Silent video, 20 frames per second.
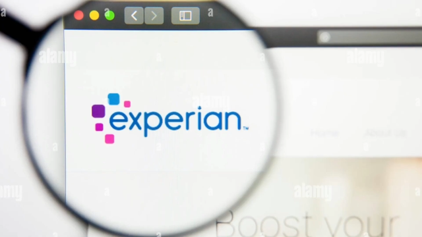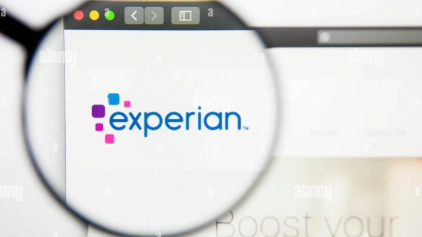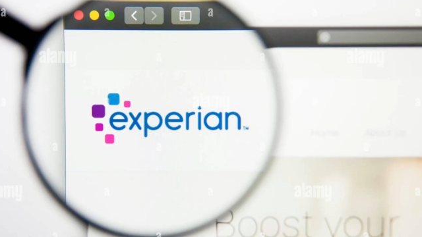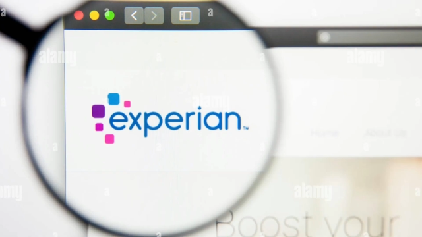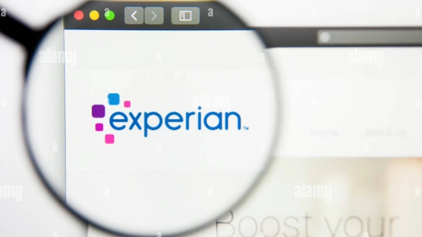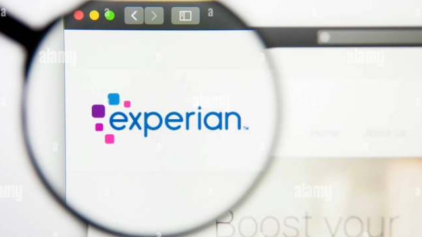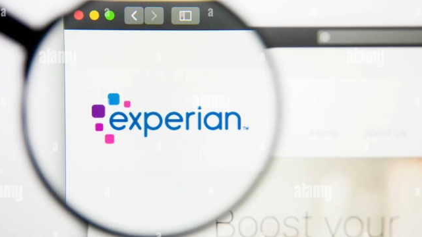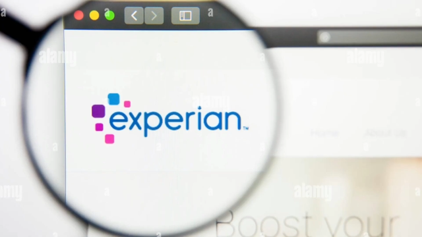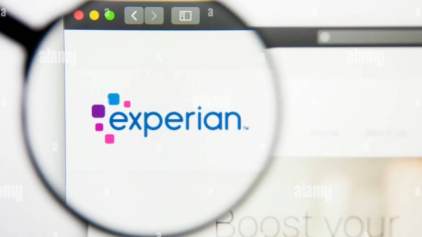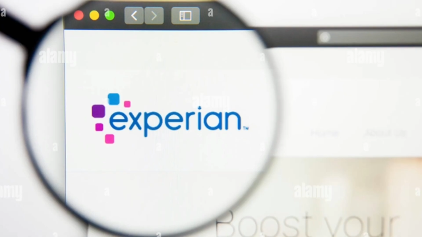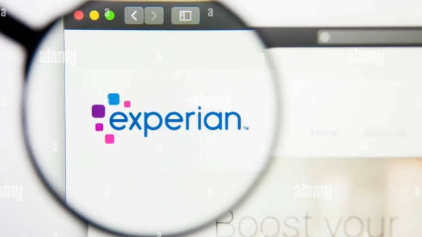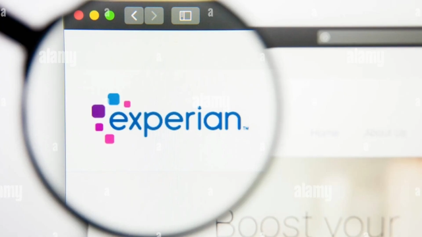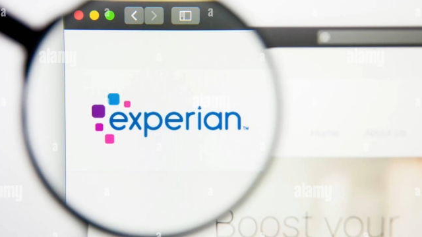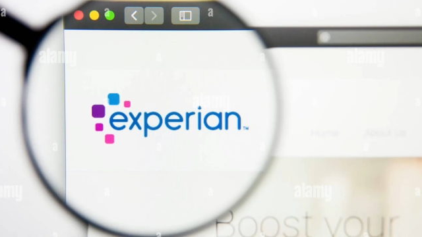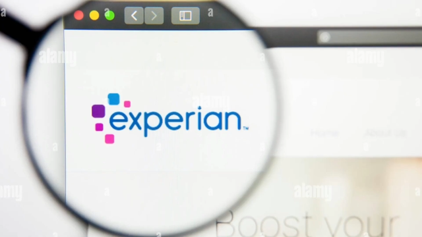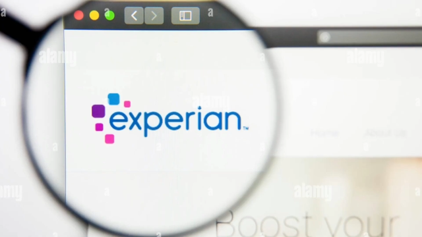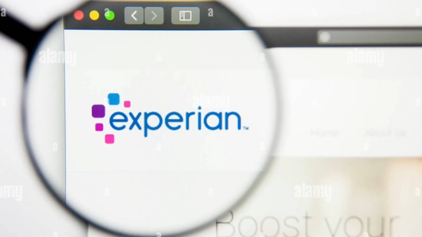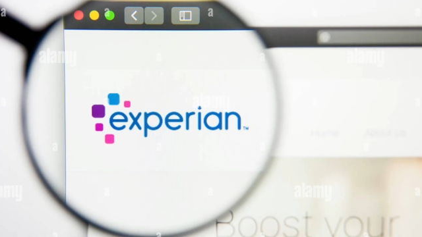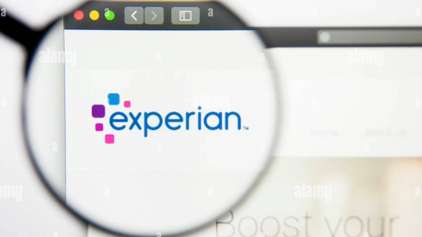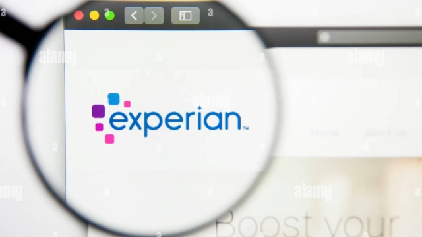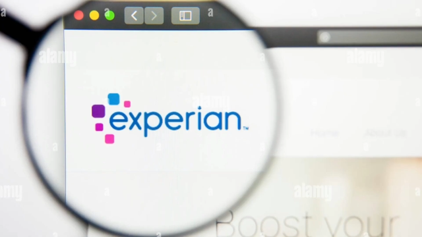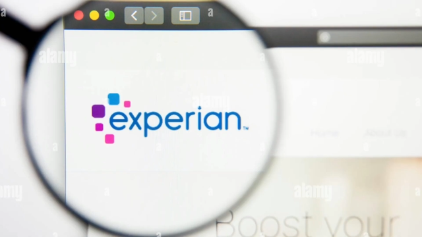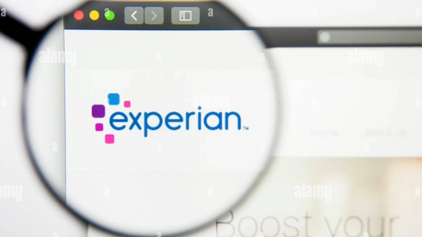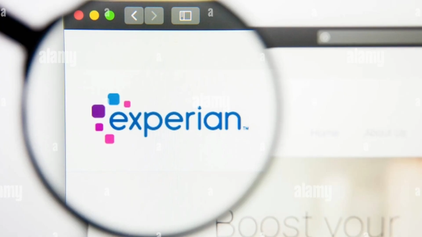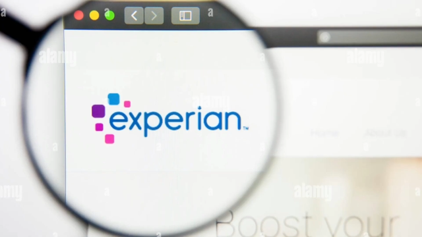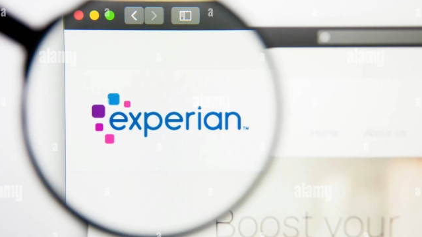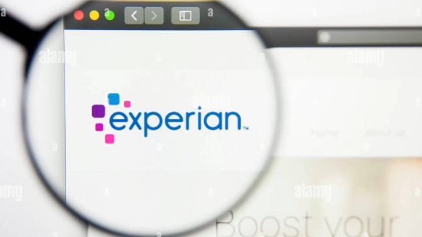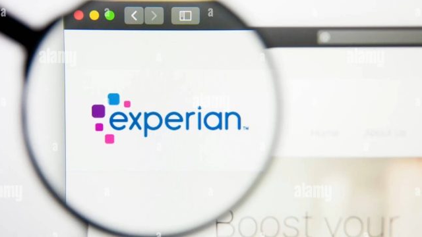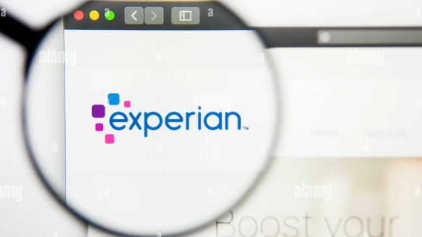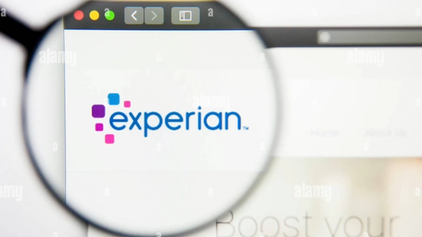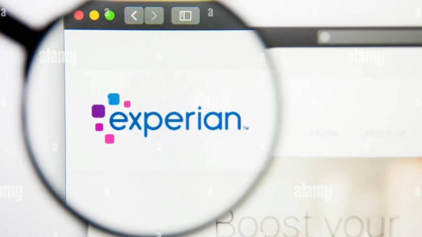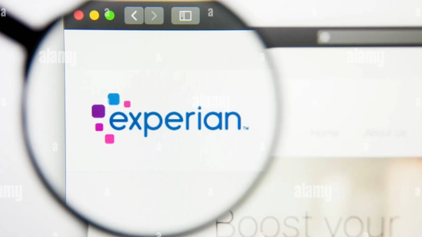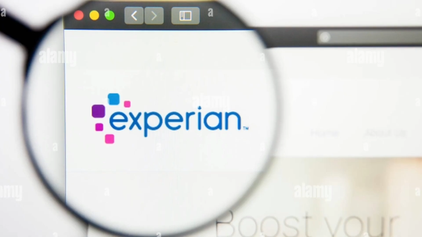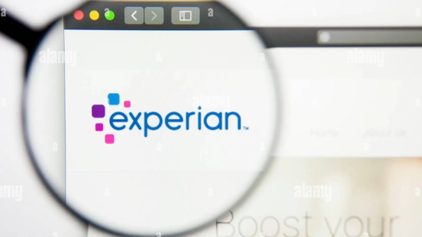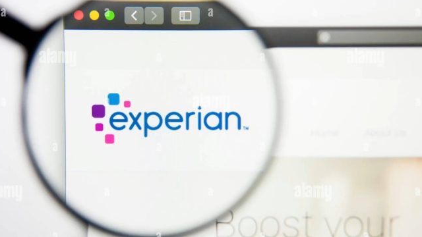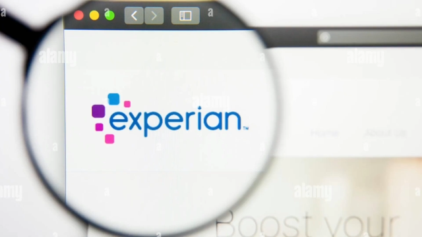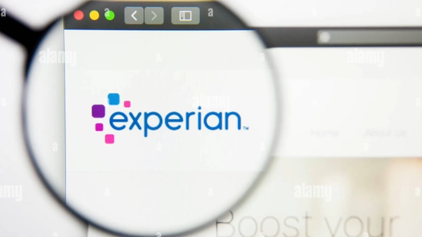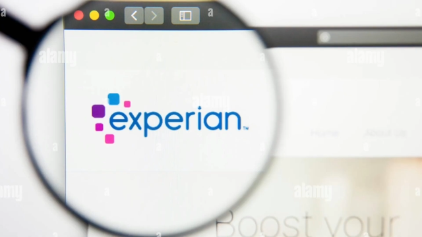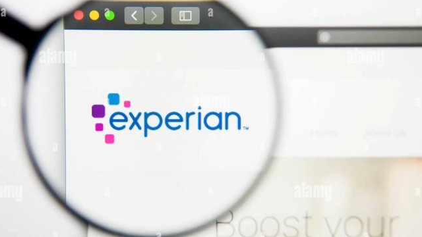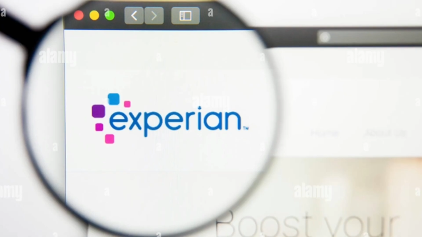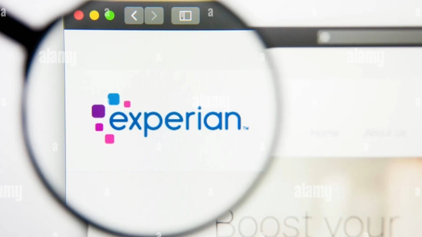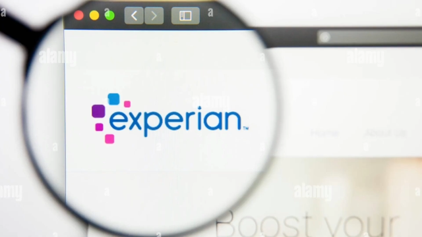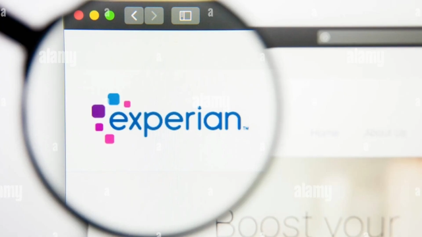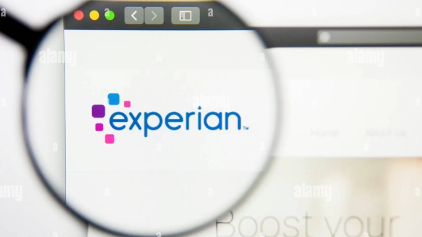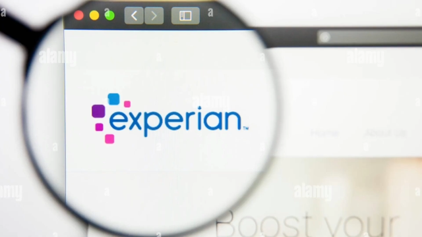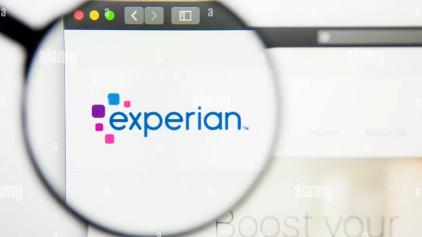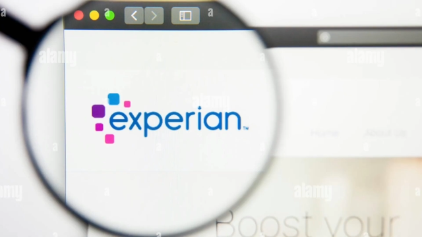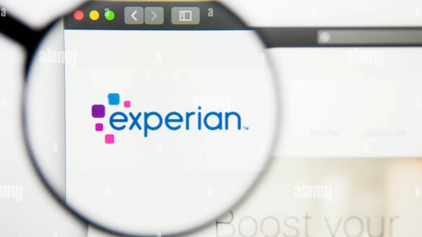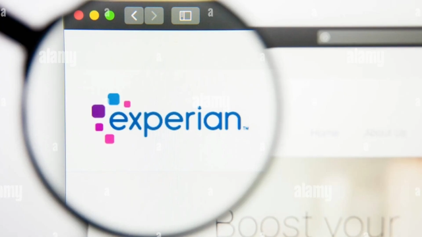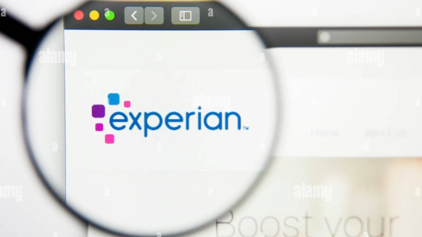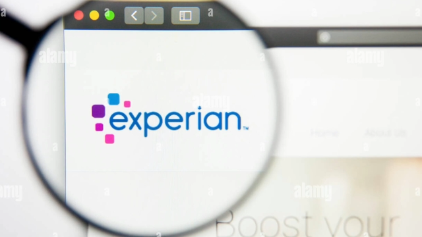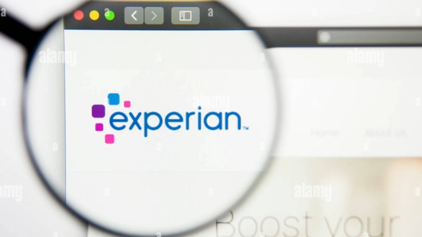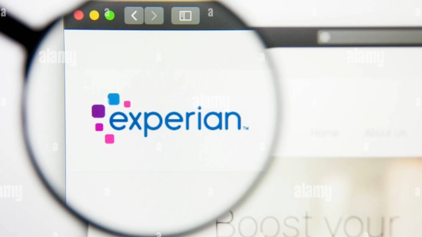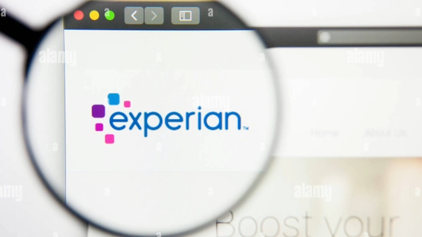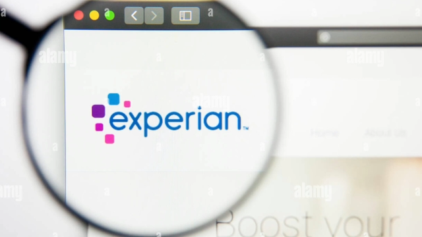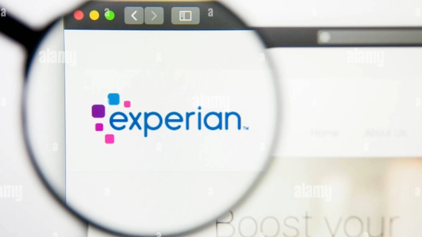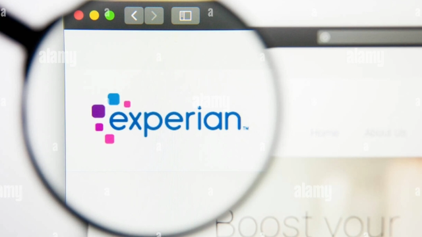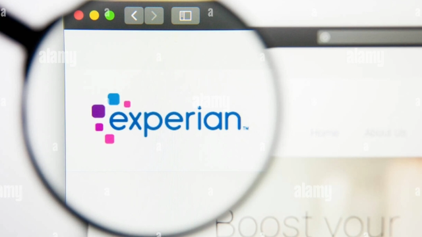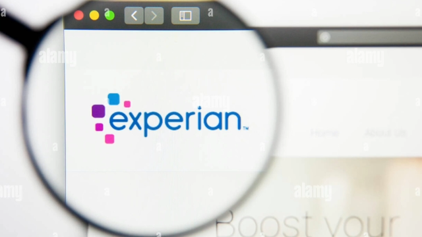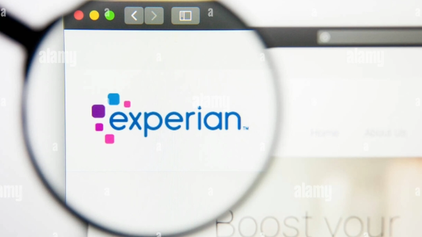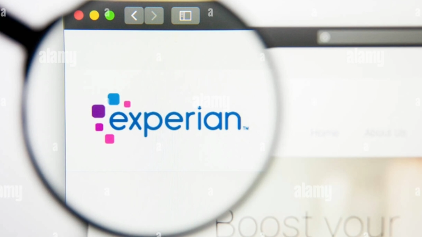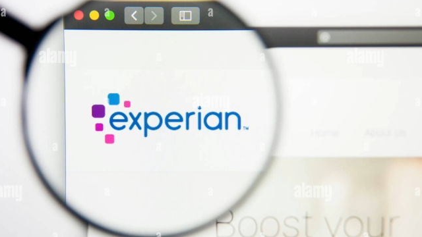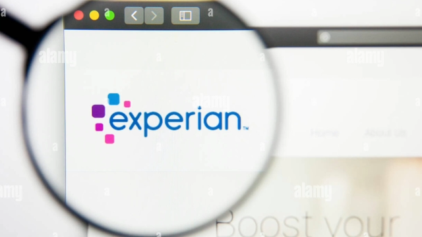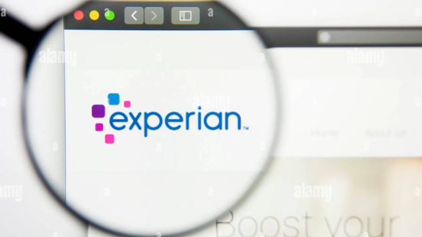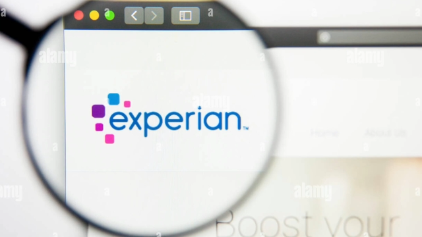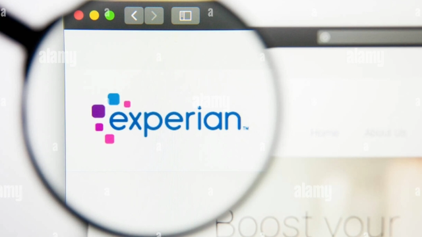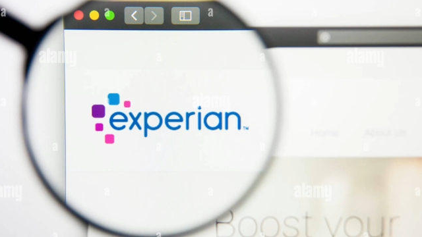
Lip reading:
No face is visible, so there are no lips to read.